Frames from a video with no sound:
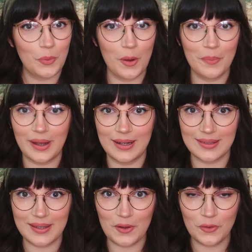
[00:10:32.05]
one by
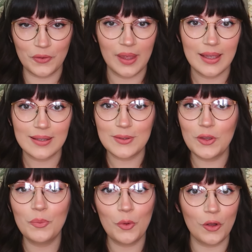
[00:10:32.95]
itself, so
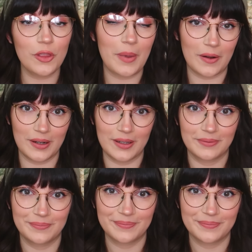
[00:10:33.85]
the more the merrier.